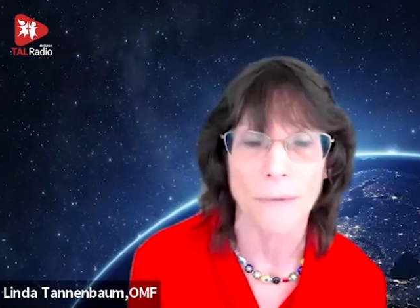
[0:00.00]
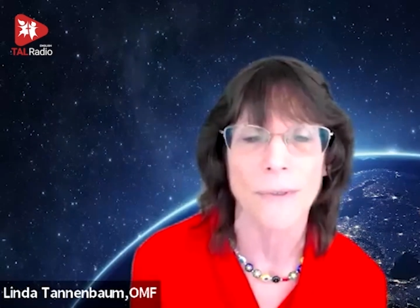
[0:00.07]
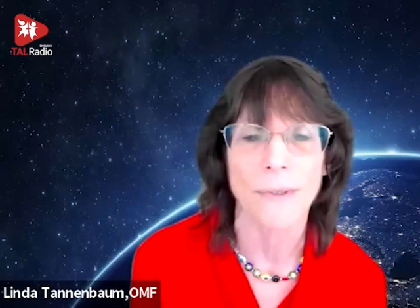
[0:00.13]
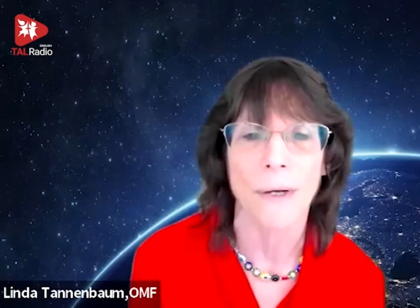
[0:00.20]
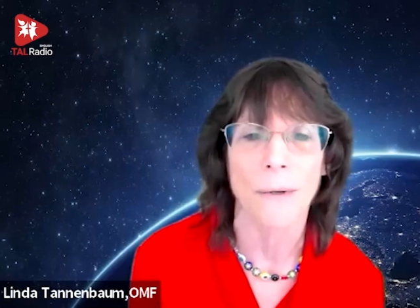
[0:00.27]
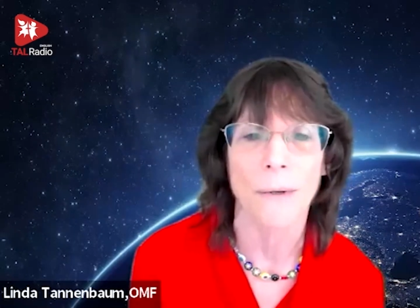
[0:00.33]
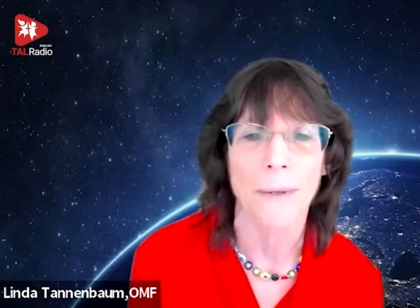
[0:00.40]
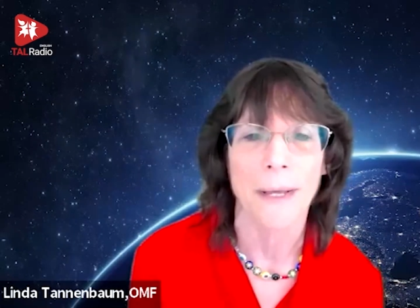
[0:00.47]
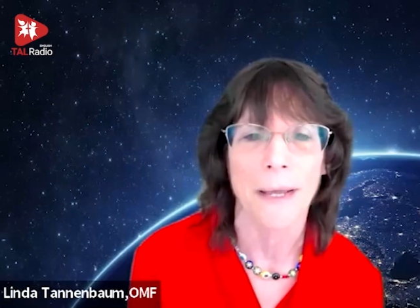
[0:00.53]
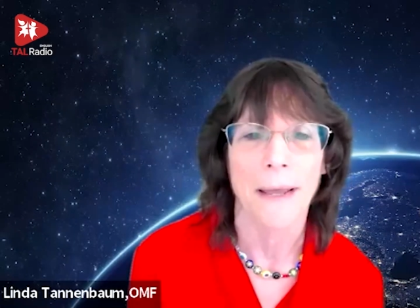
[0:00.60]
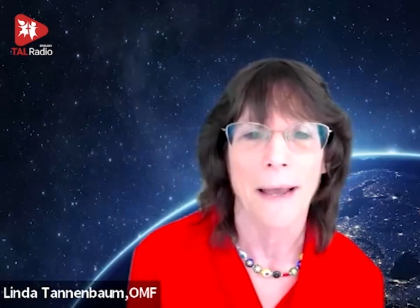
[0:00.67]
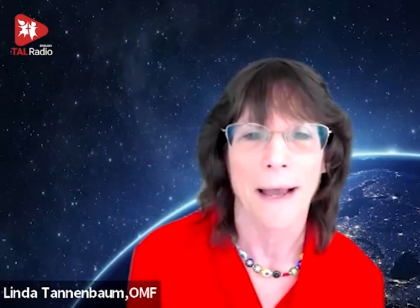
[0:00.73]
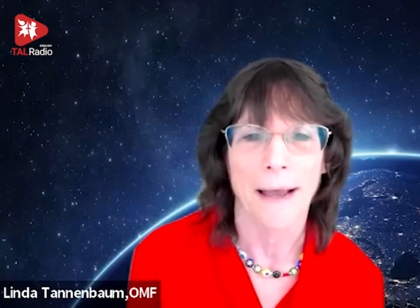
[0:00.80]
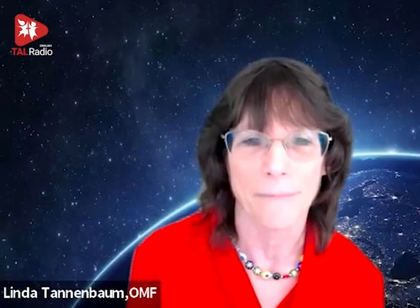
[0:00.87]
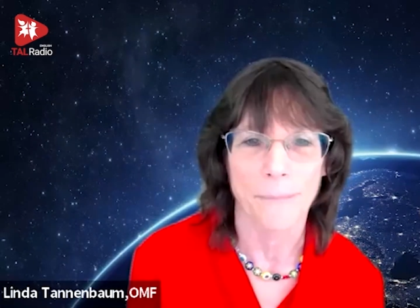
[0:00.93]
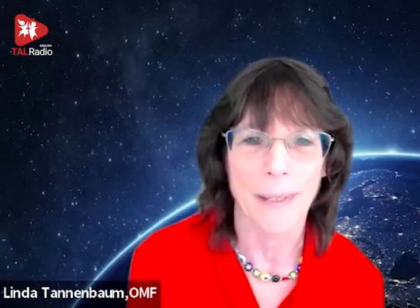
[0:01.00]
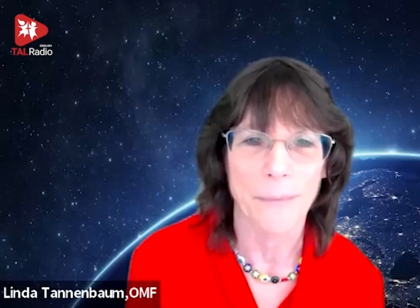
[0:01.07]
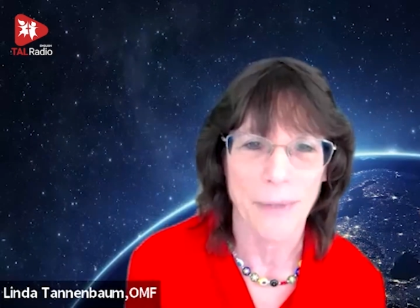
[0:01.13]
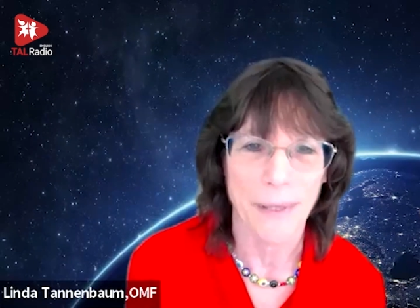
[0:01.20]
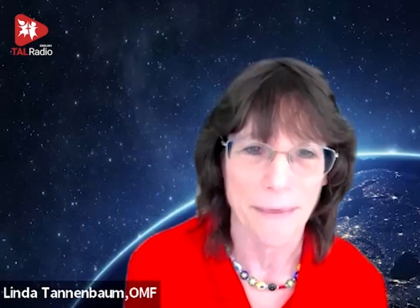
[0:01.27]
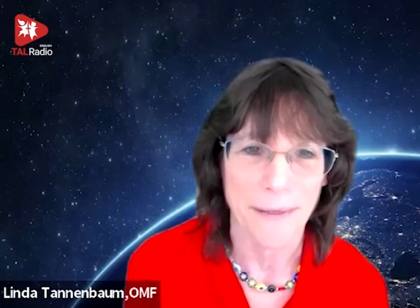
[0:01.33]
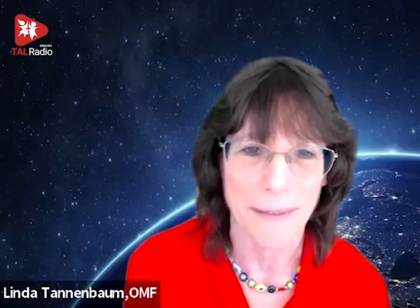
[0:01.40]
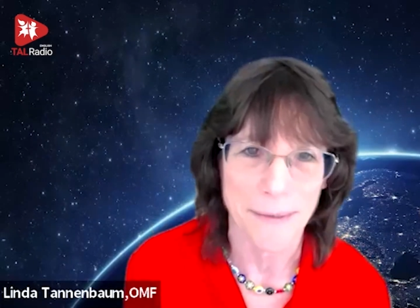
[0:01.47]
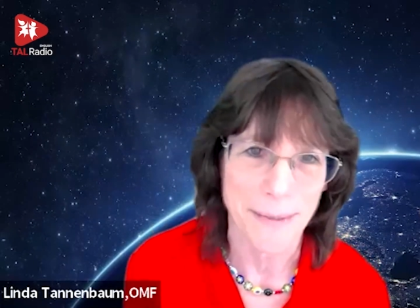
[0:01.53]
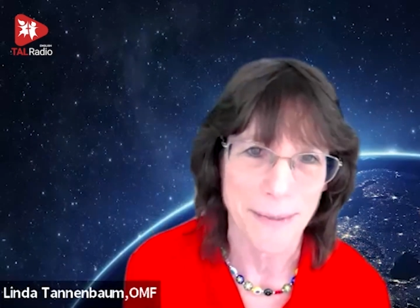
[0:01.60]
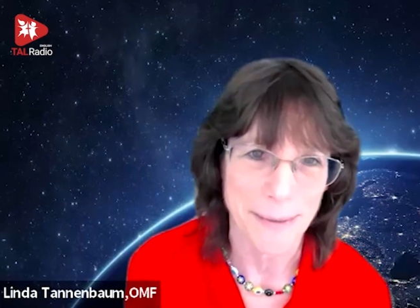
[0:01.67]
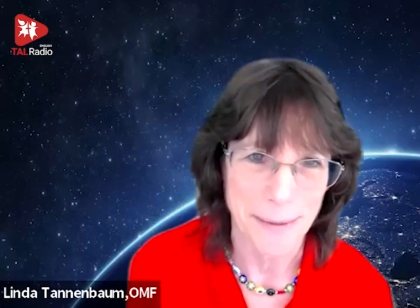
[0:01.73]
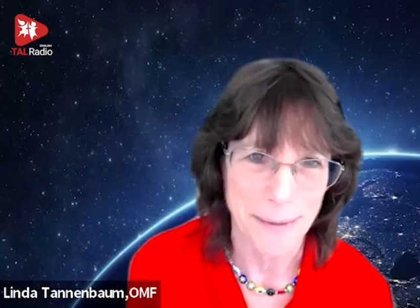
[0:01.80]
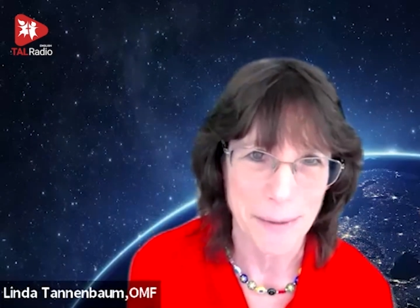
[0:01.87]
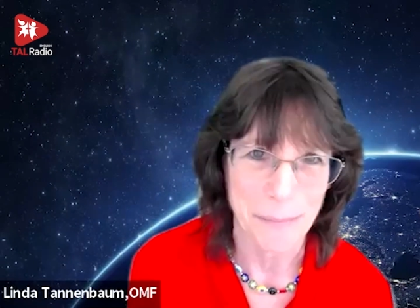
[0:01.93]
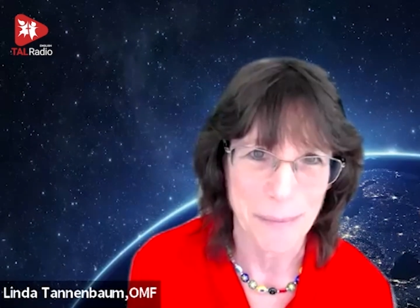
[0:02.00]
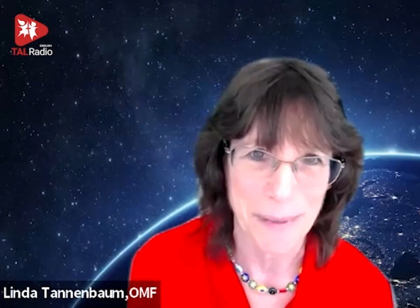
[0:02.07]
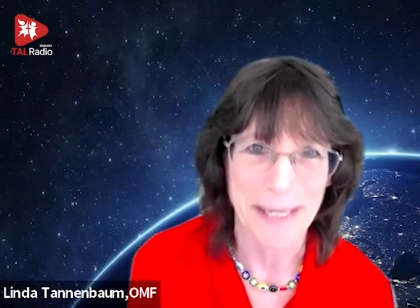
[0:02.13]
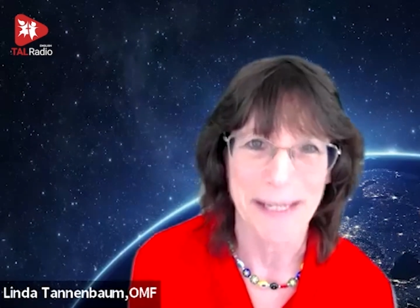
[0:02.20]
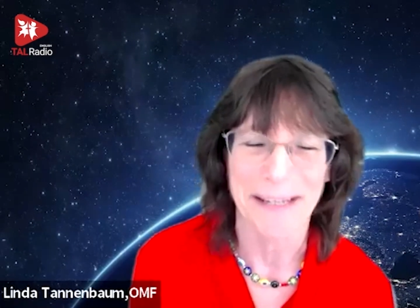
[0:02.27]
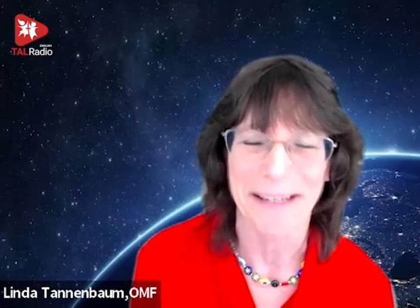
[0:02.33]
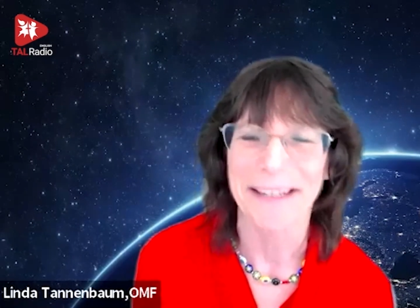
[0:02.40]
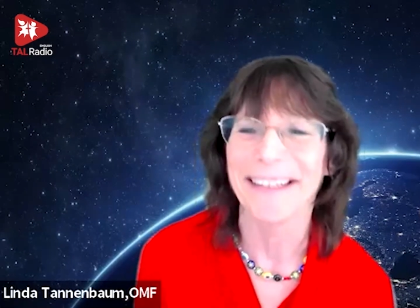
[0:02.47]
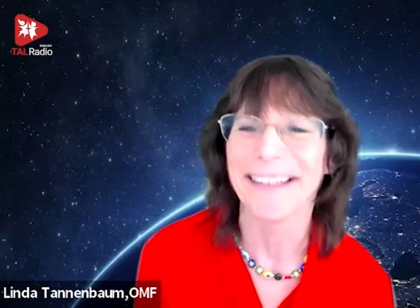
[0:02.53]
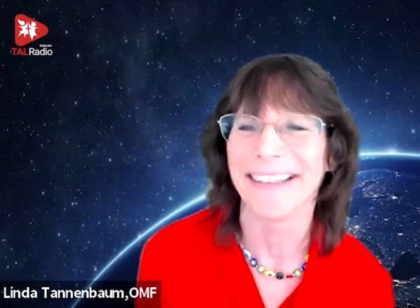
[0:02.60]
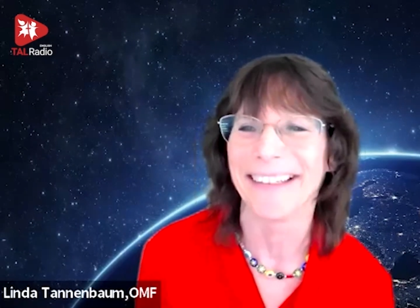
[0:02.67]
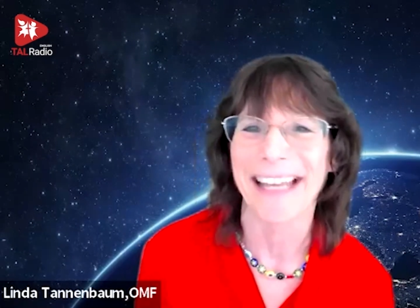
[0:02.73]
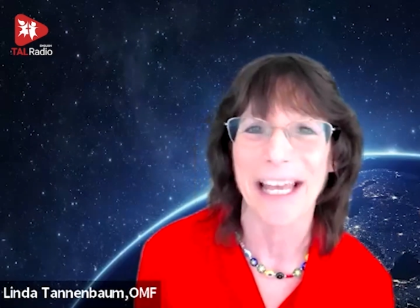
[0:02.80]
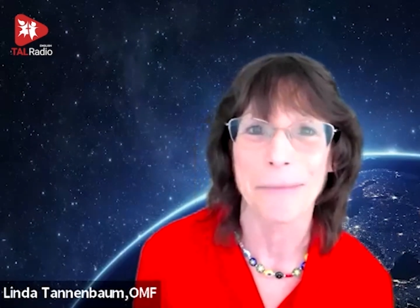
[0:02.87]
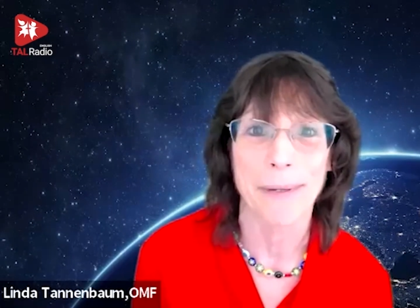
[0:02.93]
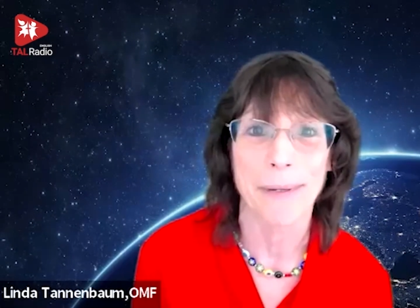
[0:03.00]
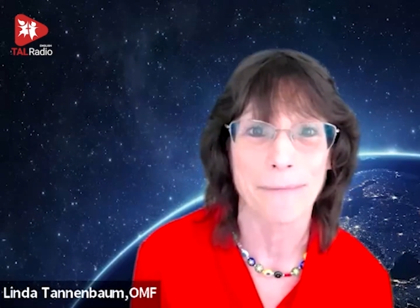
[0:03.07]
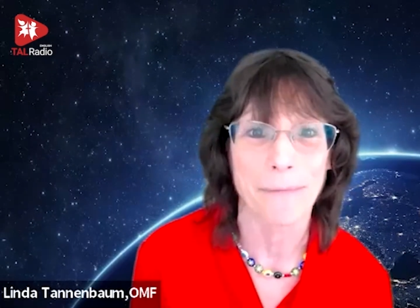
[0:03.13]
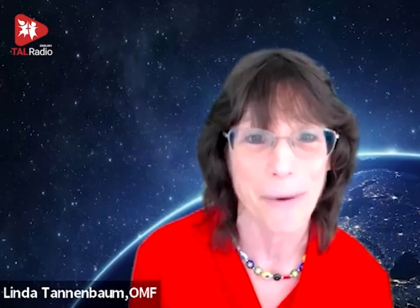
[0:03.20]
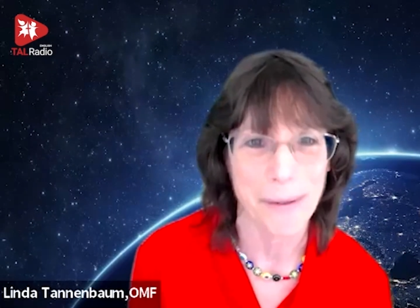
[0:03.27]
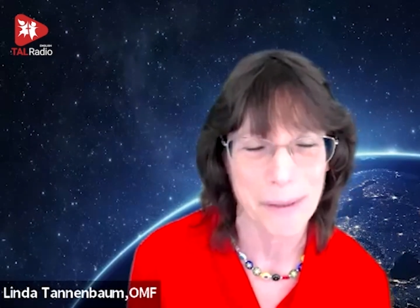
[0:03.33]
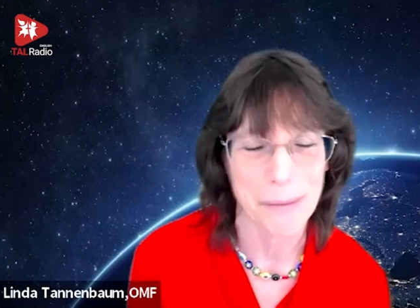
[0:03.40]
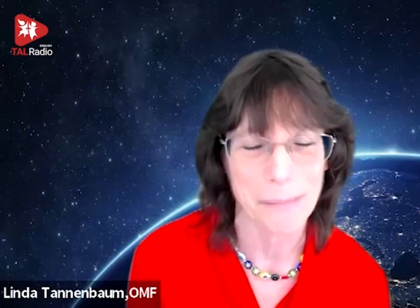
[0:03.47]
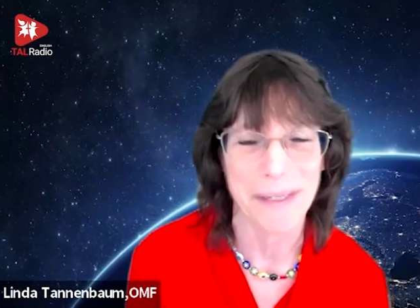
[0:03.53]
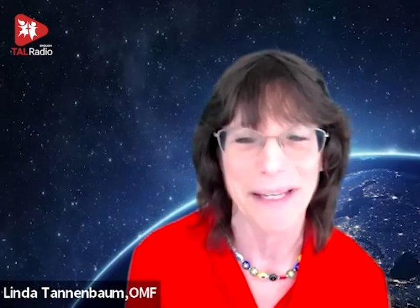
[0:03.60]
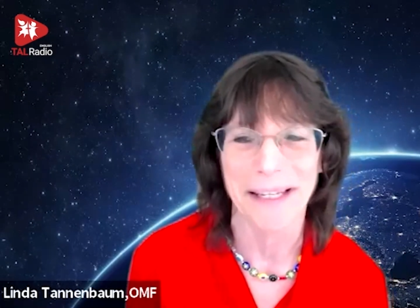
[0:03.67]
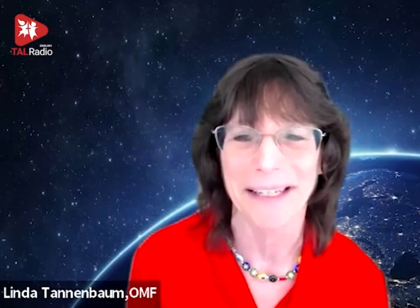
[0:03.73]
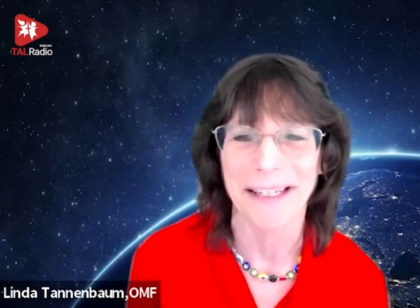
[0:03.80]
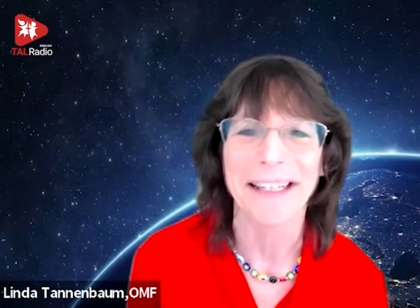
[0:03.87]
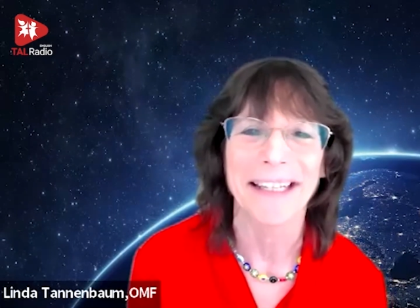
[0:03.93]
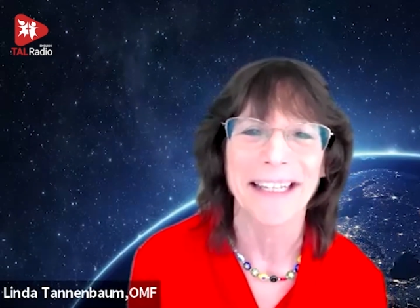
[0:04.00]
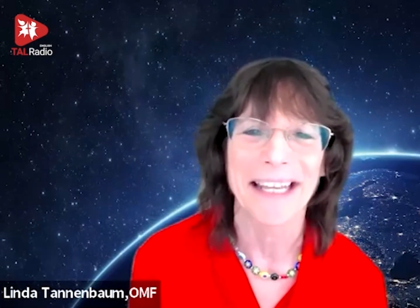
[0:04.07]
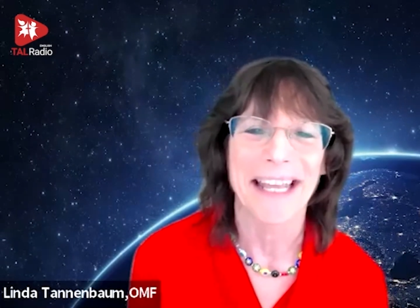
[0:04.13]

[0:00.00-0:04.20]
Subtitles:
So I've been with it since its beginning and before its beginning.